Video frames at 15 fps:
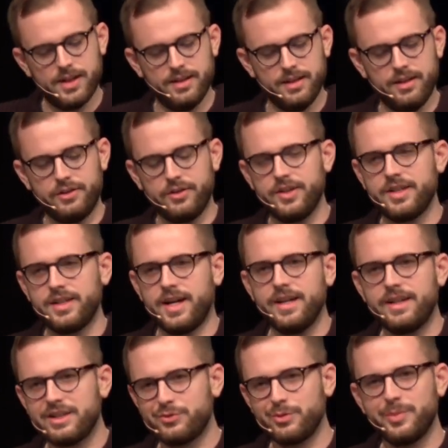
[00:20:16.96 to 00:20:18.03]
And later in the
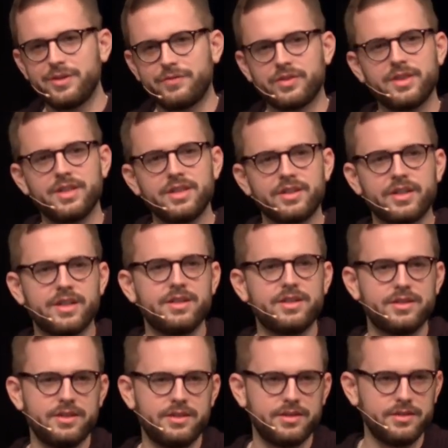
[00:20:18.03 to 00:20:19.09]
night, as we meet for dinner, and
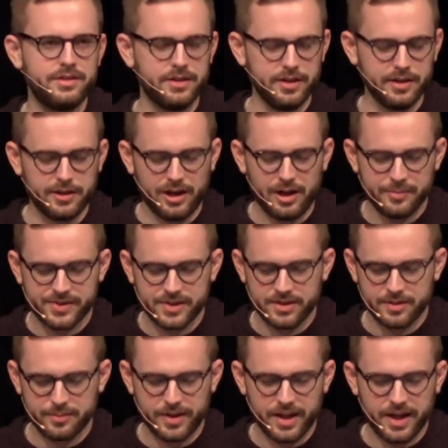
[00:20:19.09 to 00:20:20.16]
he comes
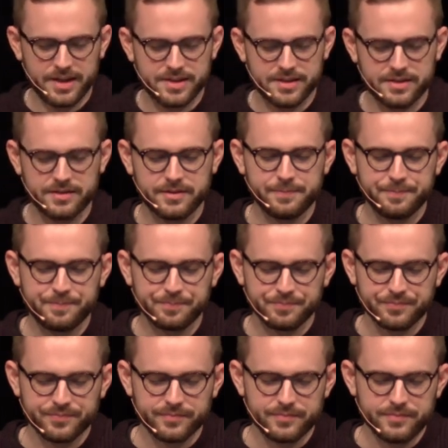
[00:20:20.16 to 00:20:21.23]
into place and
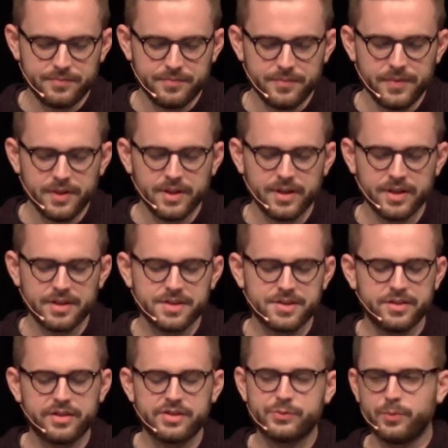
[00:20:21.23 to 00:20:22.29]
he
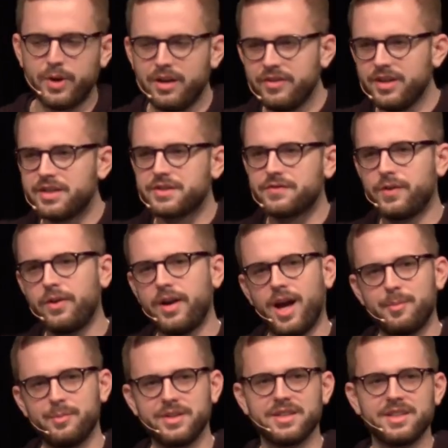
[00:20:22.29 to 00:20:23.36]
starts waving his phone
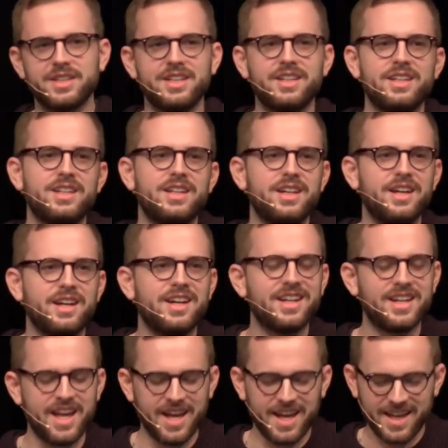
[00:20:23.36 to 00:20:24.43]
at me.
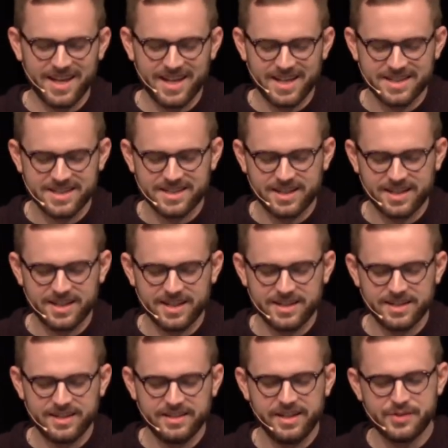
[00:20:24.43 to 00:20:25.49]
And
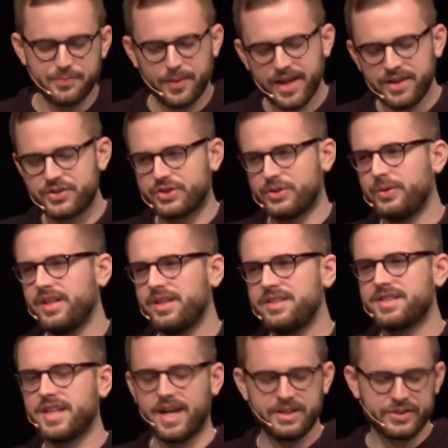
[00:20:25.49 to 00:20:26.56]
these plates show that
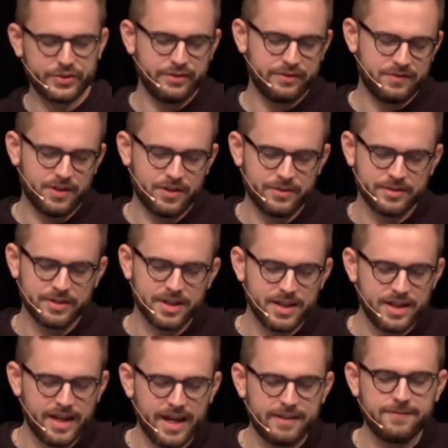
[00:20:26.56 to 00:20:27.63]
his Android phone
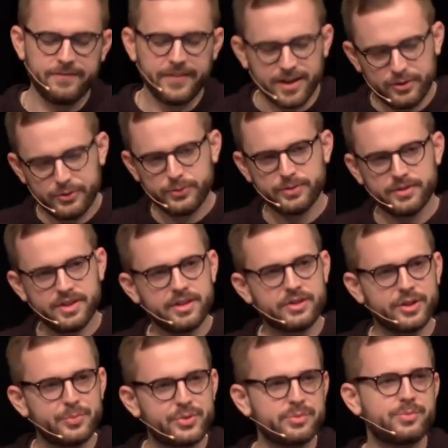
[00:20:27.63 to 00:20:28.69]
had failed the
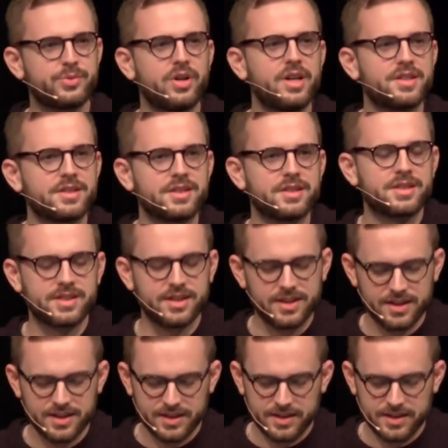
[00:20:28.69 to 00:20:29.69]
encryption process.